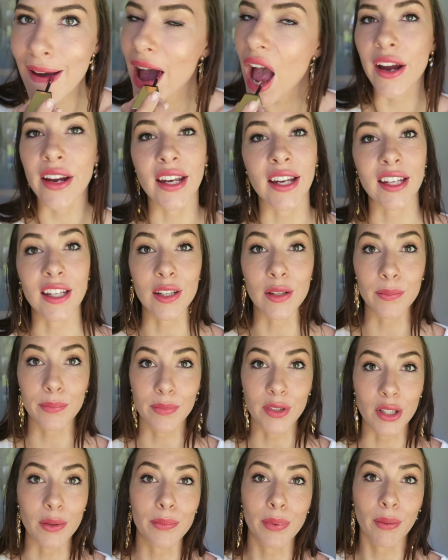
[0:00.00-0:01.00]
Okay,
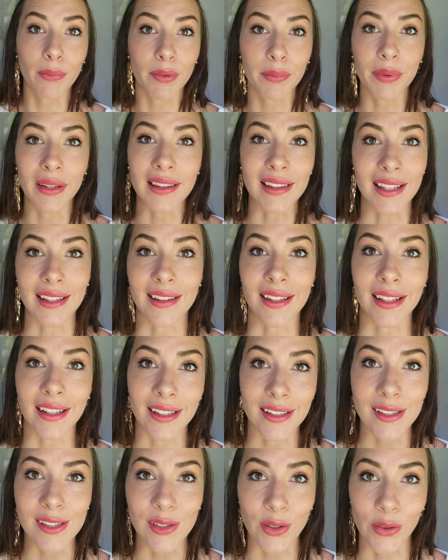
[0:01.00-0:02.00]
you probably think that
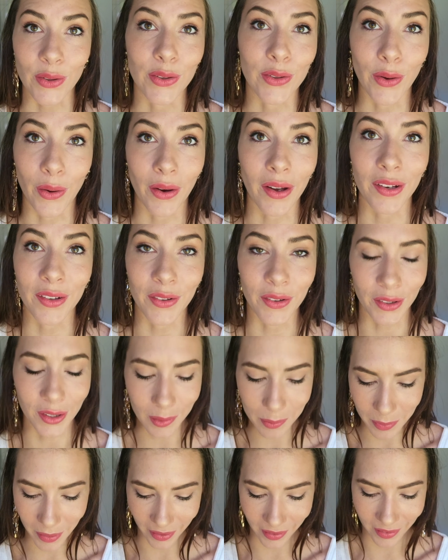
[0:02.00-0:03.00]
is so not a
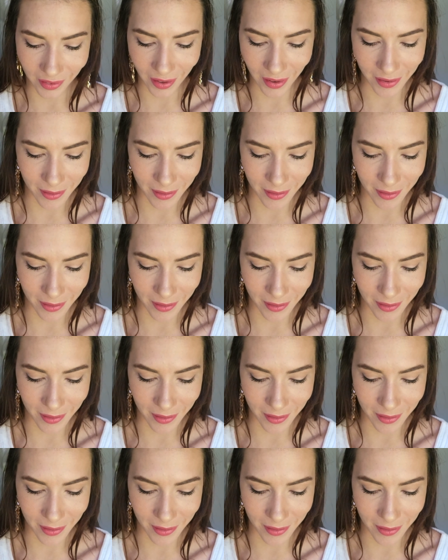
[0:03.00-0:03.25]
nude, but